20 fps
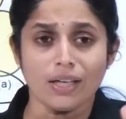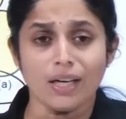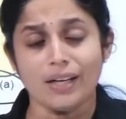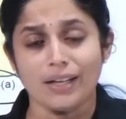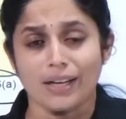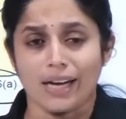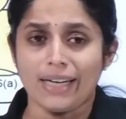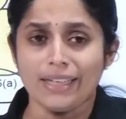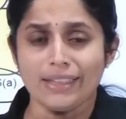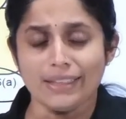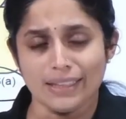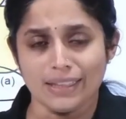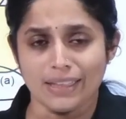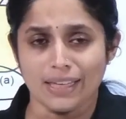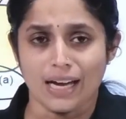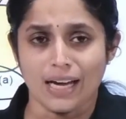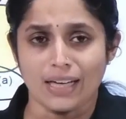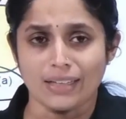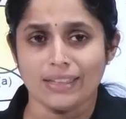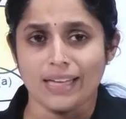a
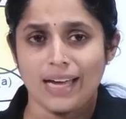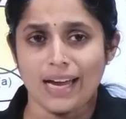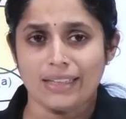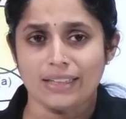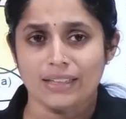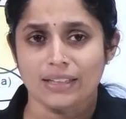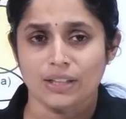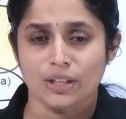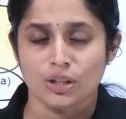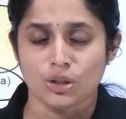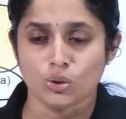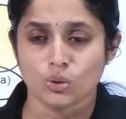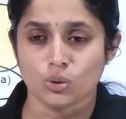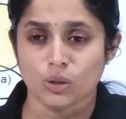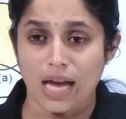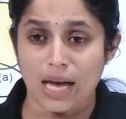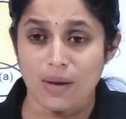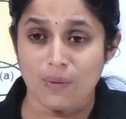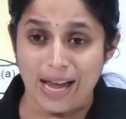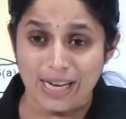criteria that he should
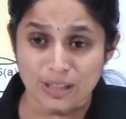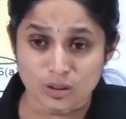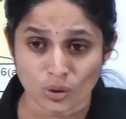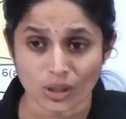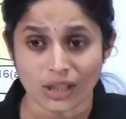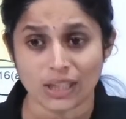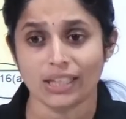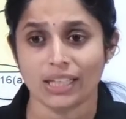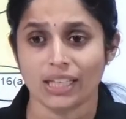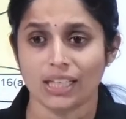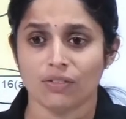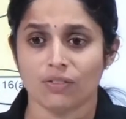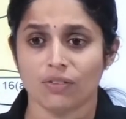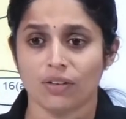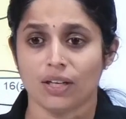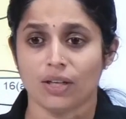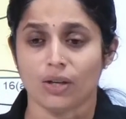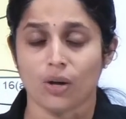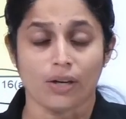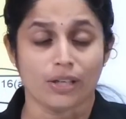have actually
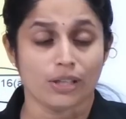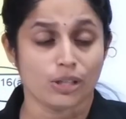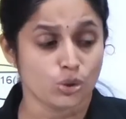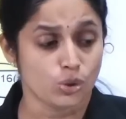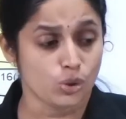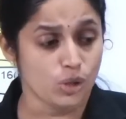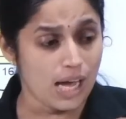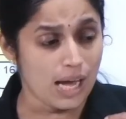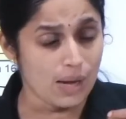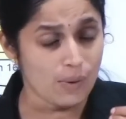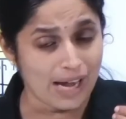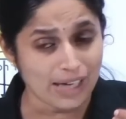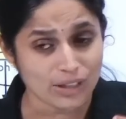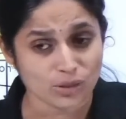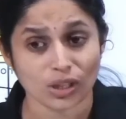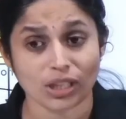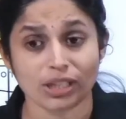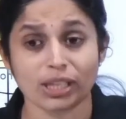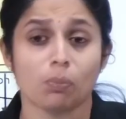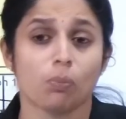delivered or he should have
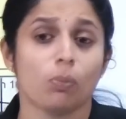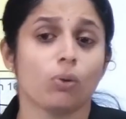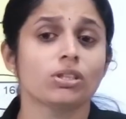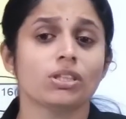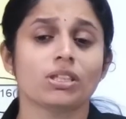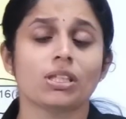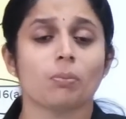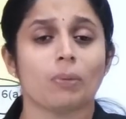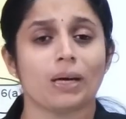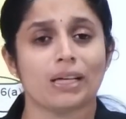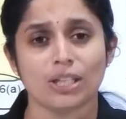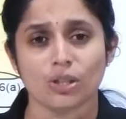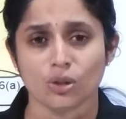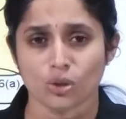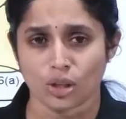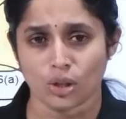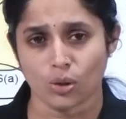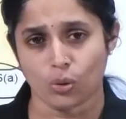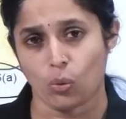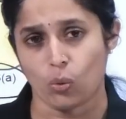actually deposited the money into
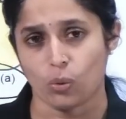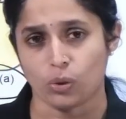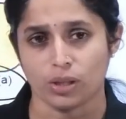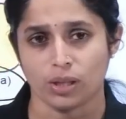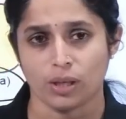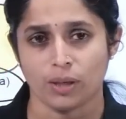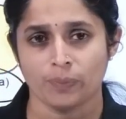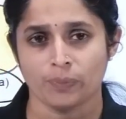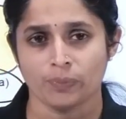the court.